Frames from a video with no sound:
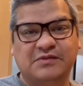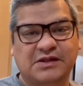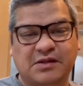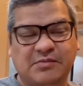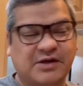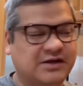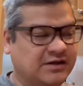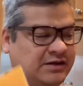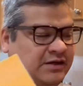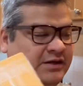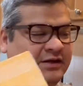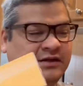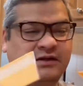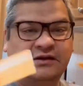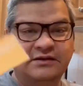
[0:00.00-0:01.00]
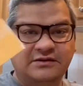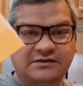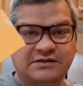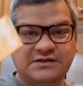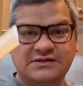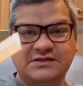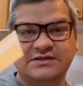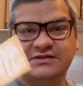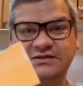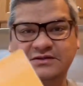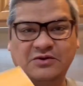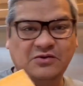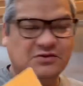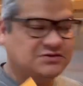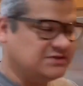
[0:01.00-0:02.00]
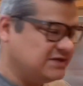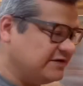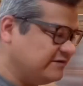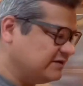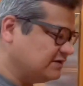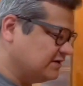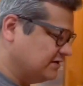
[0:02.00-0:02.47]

stomach. This is going to save it.